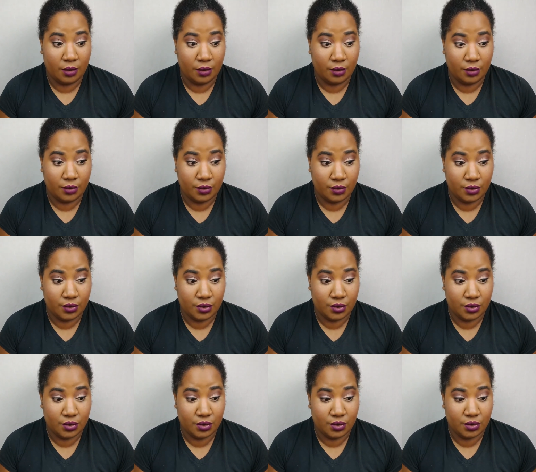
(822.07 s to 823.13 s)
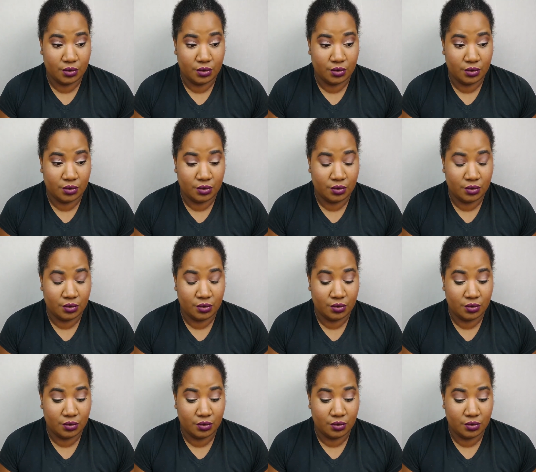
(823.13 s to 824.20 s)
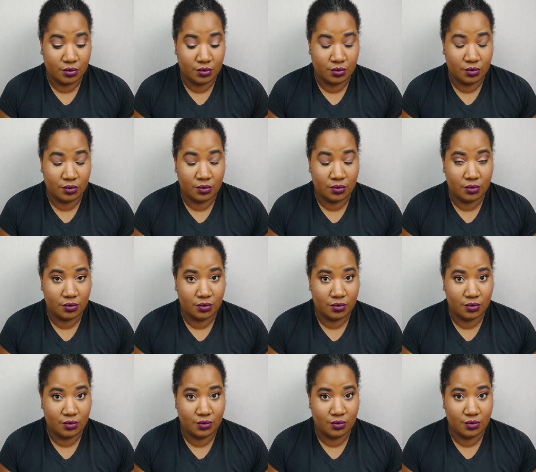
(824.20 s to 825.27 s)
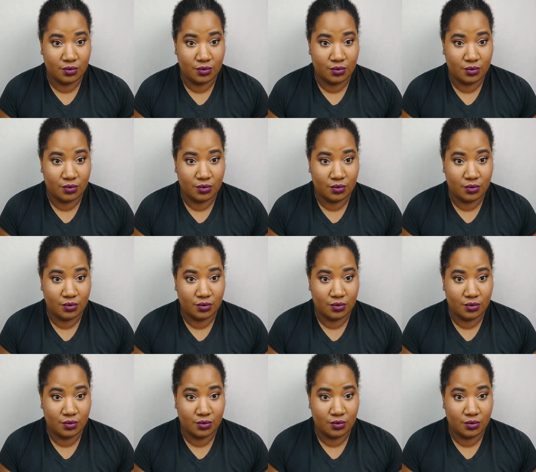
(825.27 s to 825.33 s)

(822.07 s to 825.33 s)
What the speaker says: (silence)